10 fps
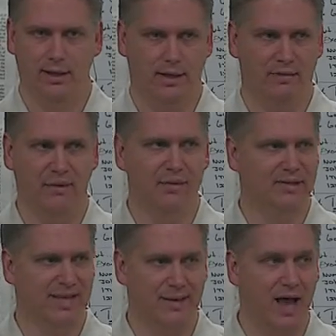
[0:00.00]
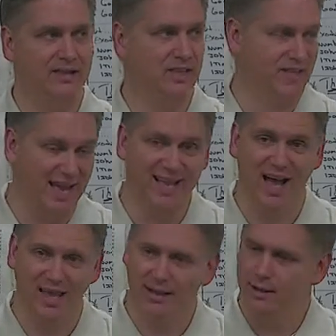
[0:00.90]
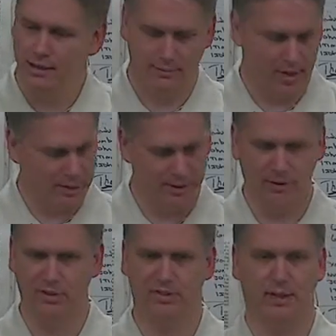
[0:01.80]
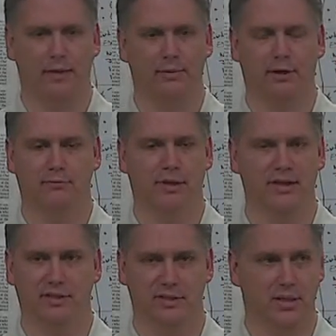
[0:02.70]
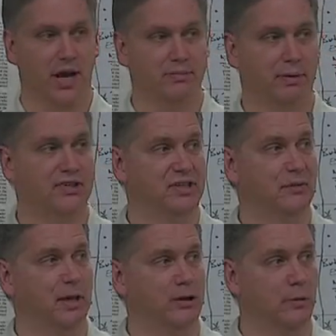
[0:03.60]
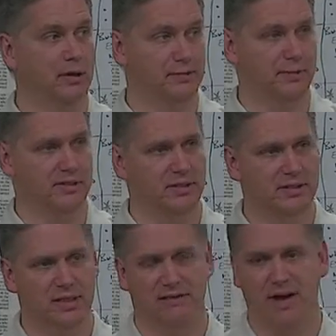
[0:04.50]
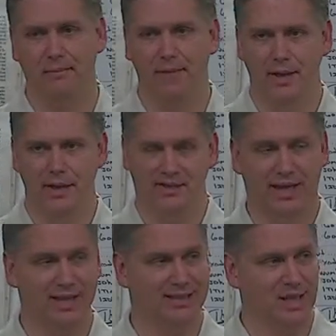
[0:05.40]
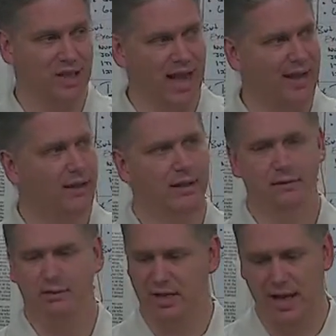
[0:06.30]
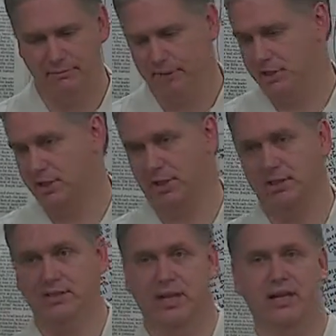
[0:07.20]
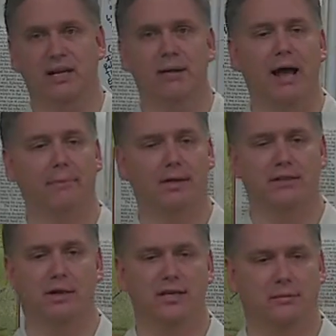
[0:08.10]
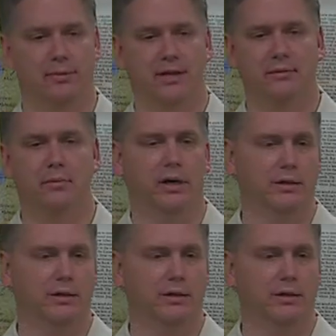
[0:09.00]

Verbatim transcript: I'm in the same house as that guy, I'm in good state. I'm in a good place because God's blessing him like nobody's business. And if I'm second to that, then I'm just content and happy as a, as a pig in mud.